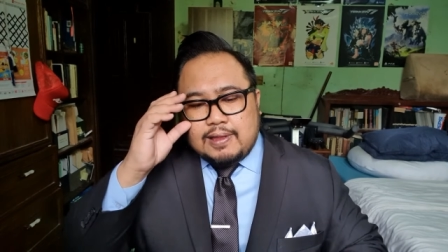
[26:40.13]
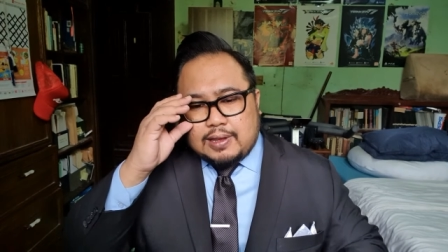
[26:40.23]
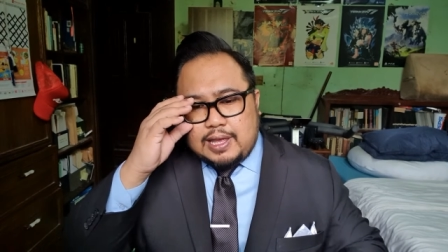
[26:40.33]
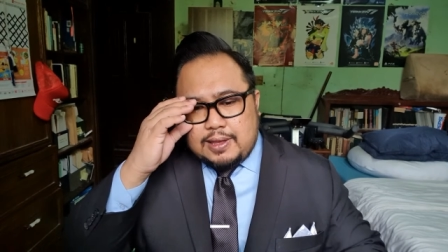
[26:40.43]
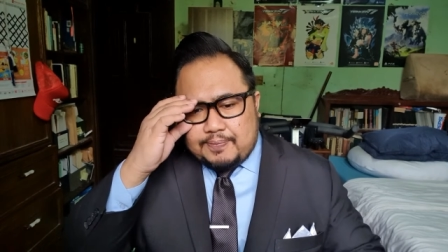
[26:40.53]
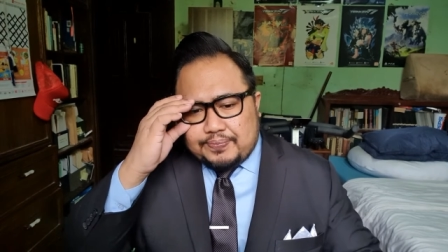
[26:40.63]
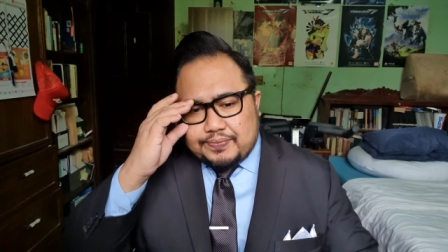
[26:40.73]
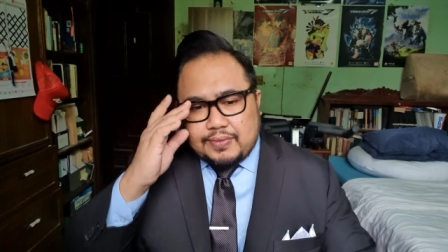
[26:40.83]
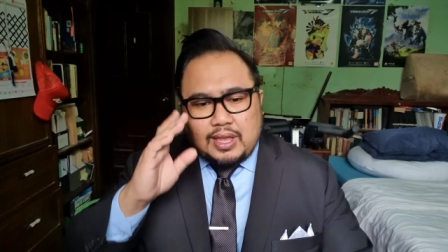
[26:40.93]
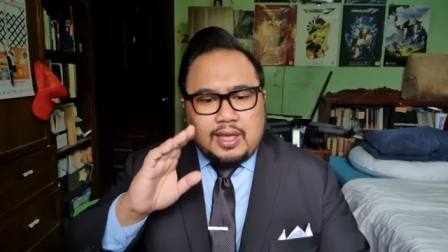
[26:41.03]
Okay.
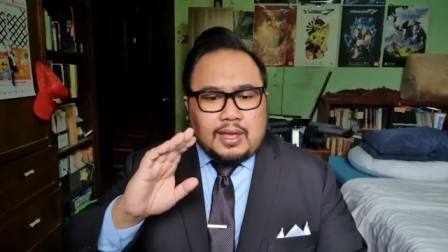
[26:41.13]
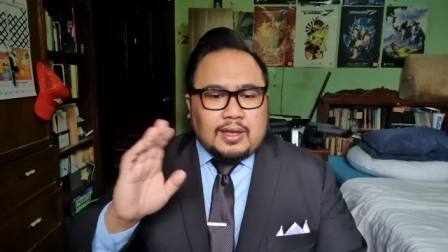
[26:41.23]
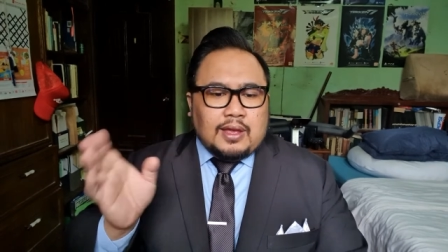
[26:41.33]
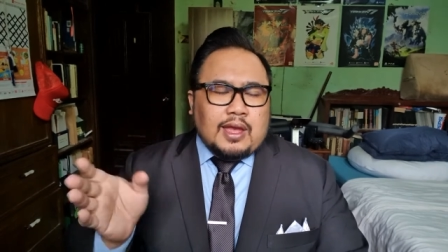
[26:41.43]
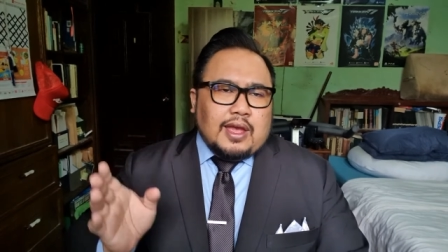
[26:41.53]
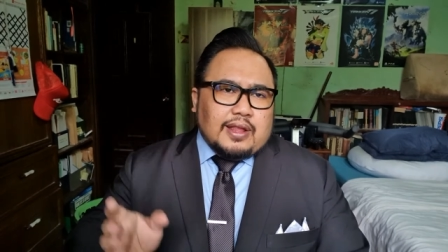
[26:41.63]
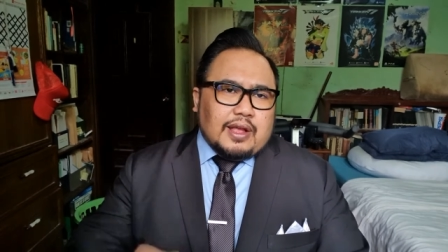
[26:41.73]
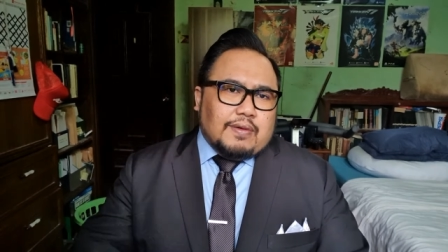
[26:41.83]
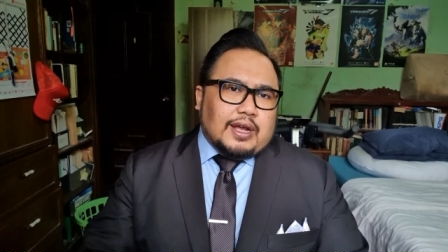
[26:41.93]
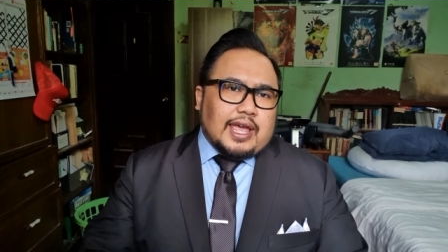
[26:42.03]

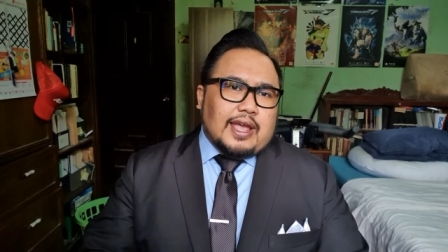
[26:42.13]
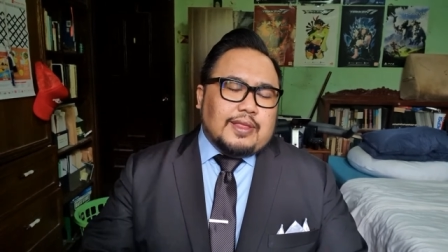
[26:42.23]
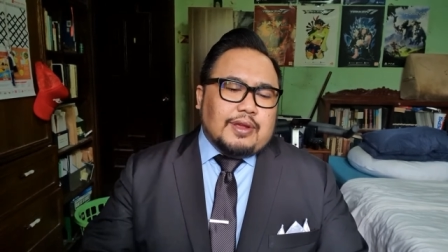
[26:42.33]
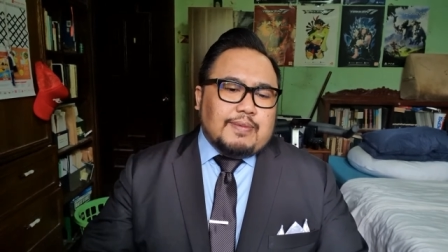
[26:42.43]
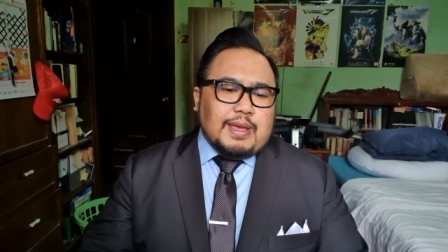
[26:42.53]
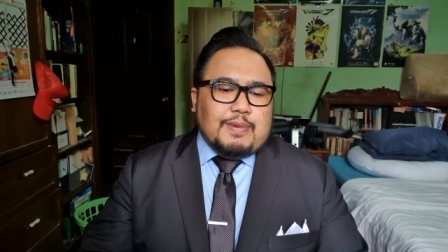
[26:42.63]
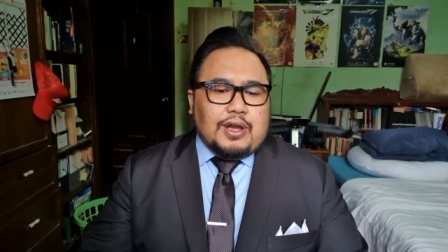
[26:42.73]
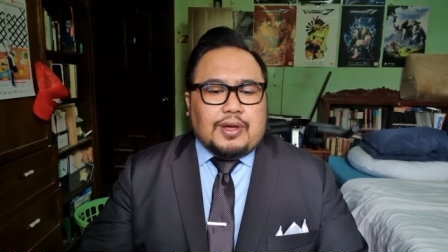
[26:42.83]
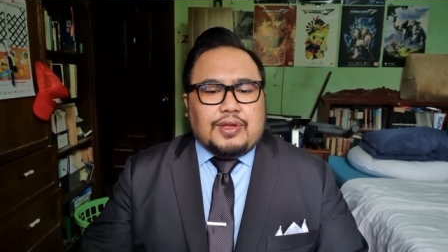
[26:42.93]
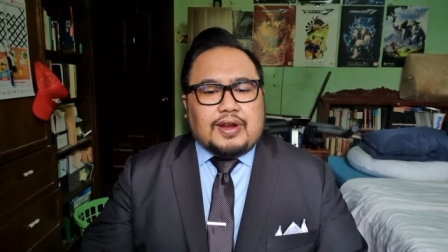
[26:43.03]
Now again, there may be
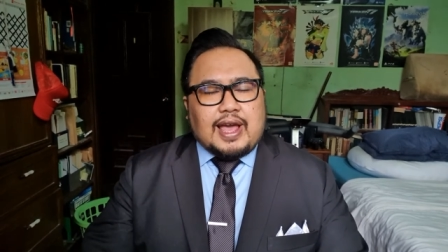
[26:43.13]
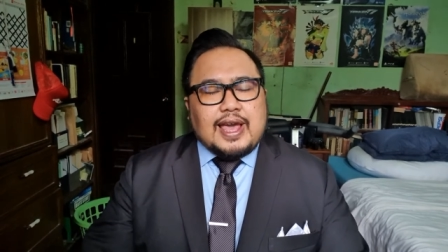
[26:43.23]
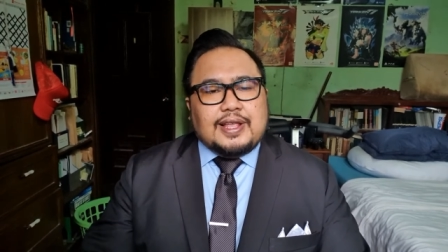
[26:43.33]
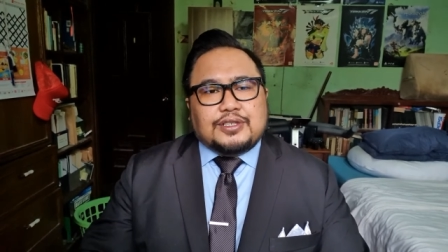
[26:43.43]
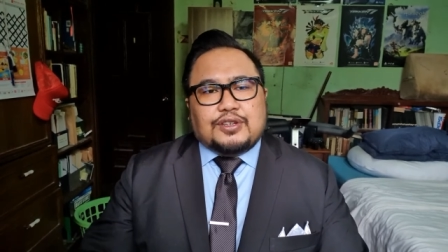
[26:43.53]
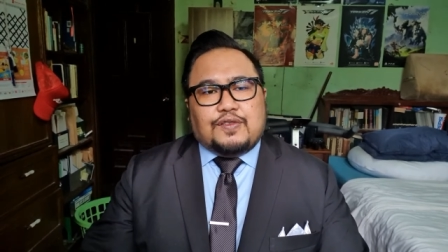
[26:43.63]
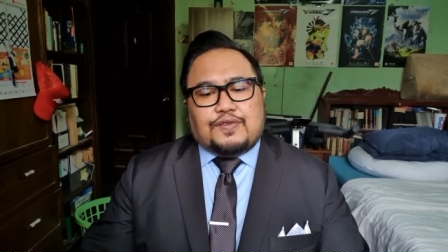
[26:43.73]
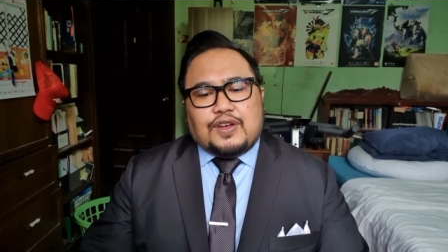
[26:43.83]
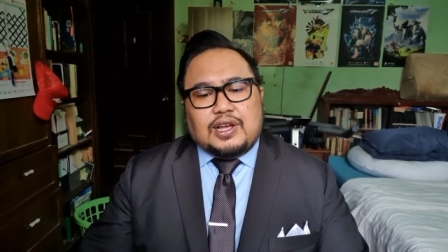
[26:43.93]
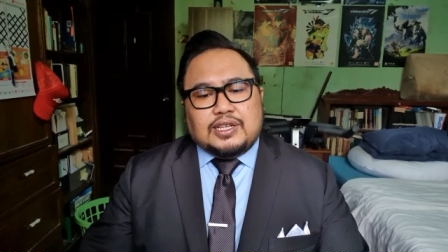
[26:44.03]
other kinds of
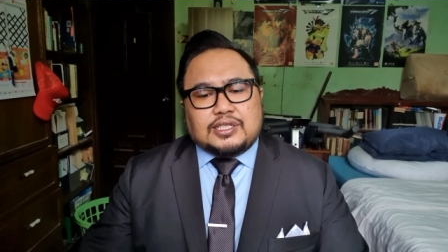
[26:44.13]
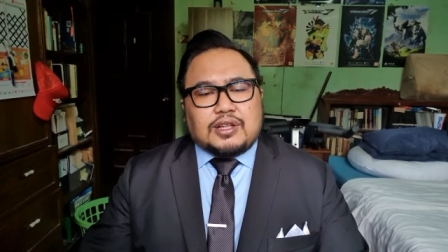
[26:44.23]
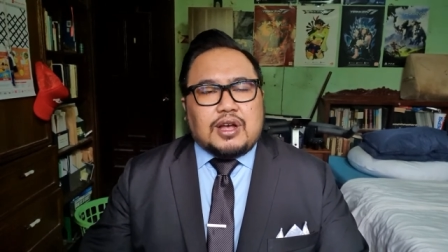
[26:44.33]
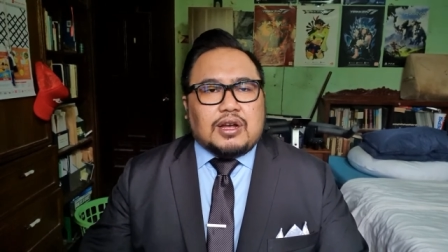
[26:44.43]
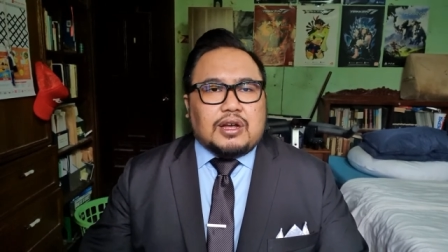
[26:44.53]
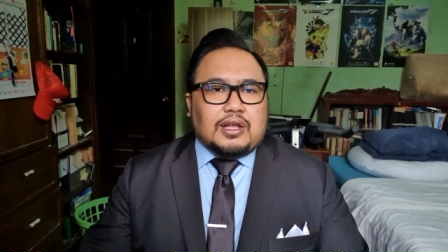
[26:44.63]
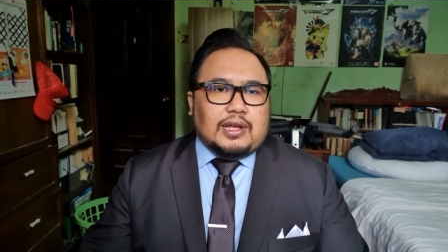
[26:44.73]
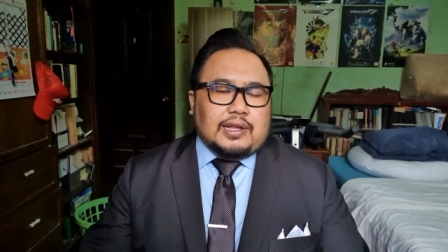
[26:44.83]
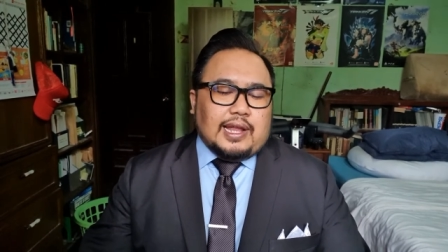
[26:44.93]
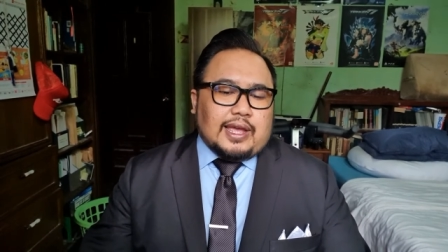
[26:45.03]
stock
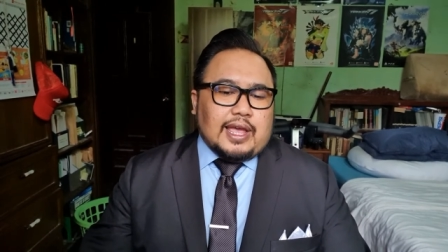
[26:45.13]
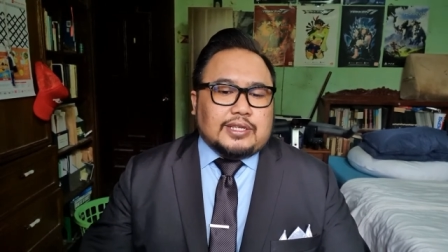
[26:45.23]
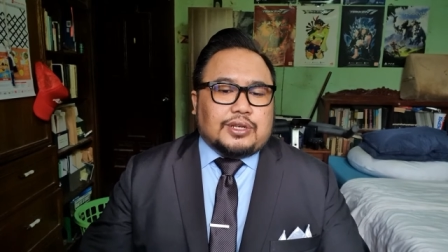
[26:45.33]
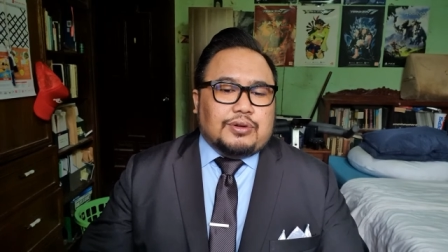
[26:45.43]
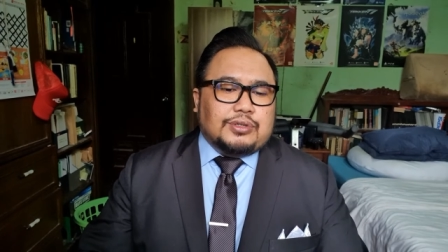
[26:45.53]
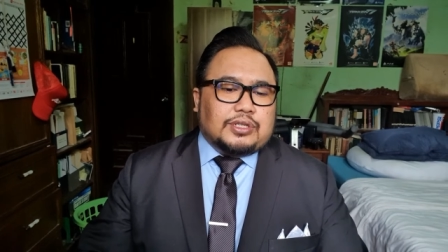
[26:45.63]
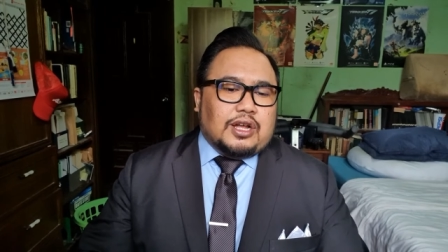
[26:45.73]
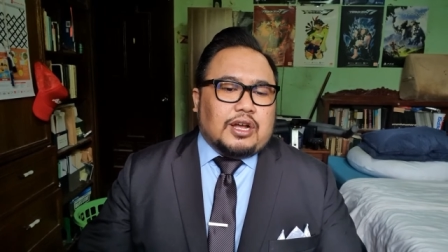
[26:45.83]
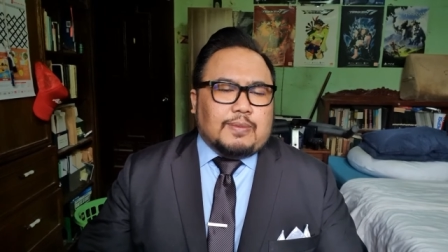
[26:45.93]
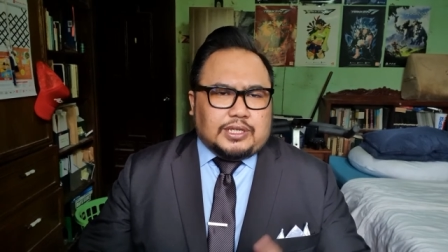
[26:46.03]
like escrow
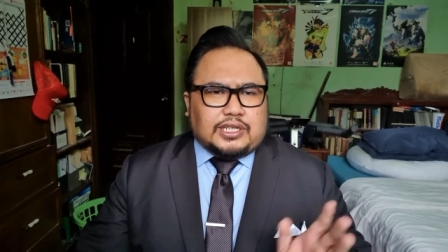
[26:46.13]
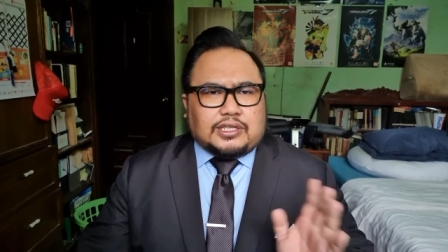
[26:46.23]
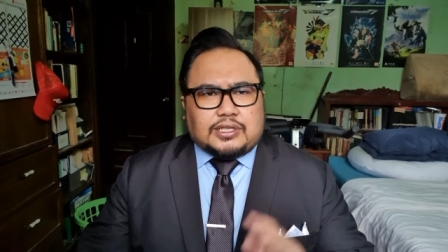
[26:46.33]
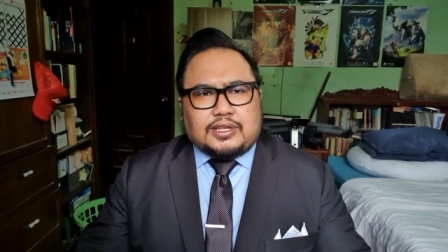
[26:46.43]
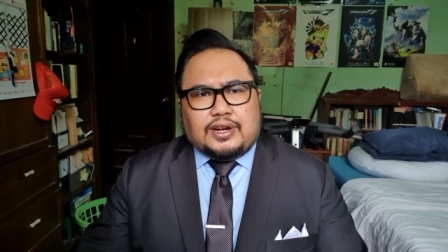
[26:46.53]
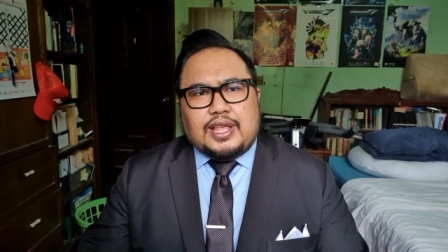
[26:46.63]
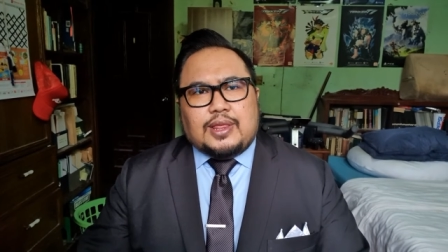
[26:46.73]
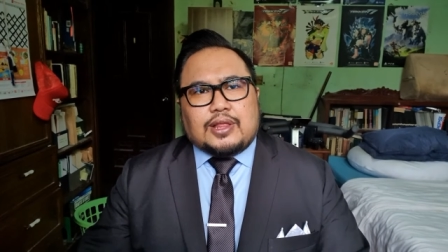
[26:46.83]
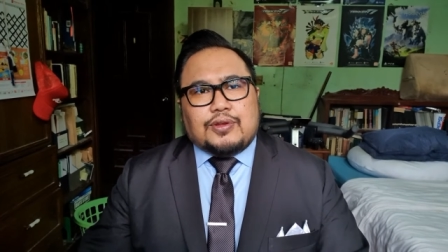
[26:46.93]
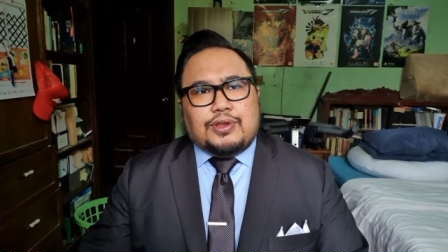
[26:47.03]
stock, but just read
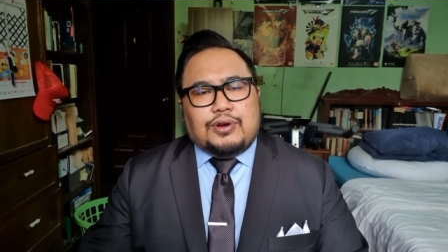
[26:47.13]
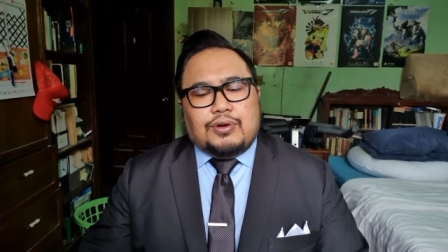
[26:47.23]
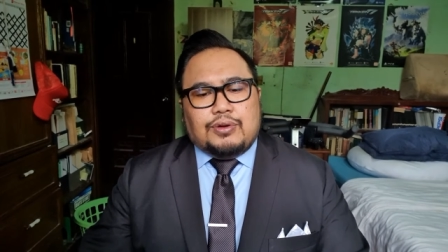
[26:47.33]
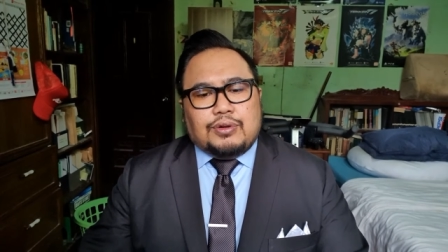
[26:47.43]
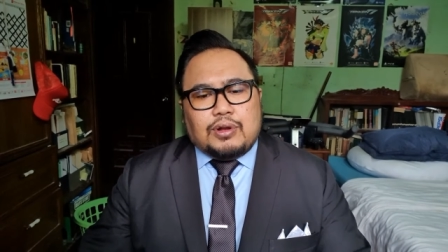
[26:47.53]
that on your own.